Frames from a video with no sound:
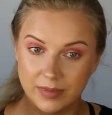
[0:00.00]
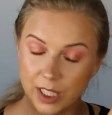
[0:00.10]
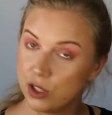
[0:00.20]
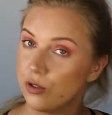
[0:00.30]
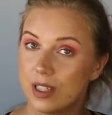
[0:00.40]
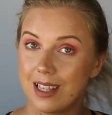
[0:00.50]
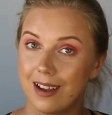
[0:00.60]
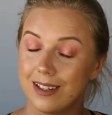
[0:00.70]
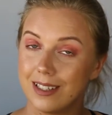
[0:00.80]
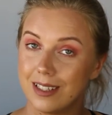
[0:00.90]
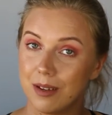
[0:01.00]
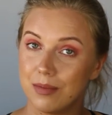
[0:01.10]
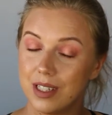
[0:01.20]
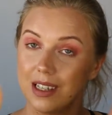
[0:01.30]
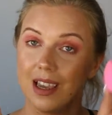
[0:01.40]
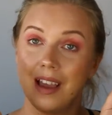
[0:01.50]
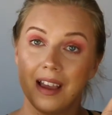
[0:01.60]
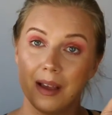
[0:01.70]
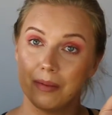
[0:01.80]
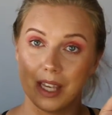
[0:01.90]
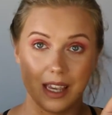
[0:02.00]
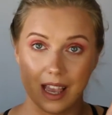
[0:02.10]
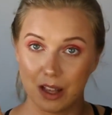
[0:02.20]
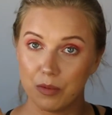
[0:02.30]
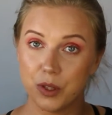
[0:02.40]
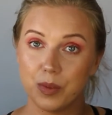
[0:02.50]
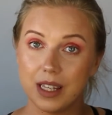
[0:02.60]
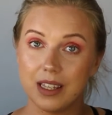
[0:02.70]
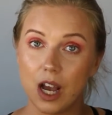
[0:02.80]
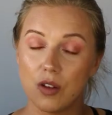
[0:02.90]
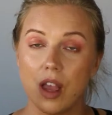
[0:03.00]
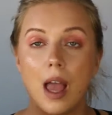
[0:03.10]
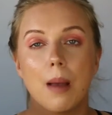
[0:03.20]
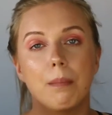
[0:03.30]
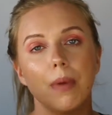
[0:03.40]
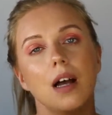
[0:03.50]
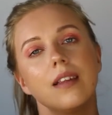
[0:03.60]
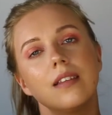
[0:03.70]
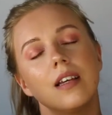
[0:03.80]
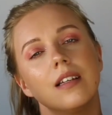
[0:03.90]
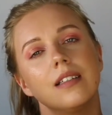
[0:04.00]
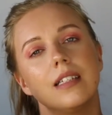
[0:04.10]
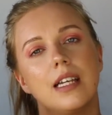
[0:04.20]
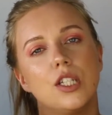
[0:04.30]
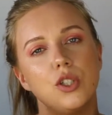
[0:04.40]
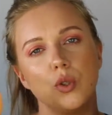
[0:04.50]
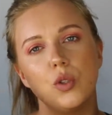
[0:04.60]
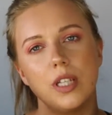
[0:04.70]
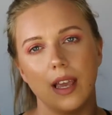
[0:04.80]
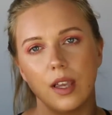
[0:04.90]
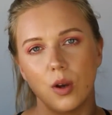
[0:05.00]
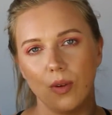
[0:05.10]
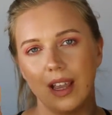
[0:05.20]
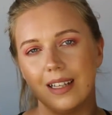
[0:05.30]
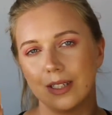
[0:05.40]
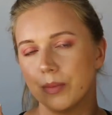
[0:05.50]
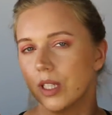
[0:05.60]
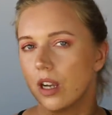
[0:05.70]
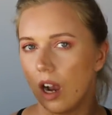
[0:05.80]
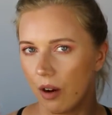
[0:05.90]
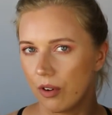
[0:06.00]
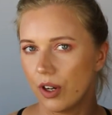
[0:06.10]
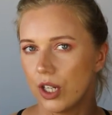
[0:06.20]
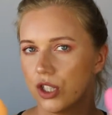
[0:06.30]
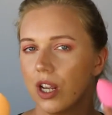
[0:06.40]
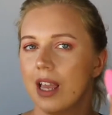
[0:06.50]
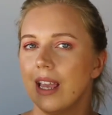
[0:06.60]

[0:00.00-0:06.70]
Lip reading: They do exactly the same thing. They help to blend out, but they do take away a little bit coverage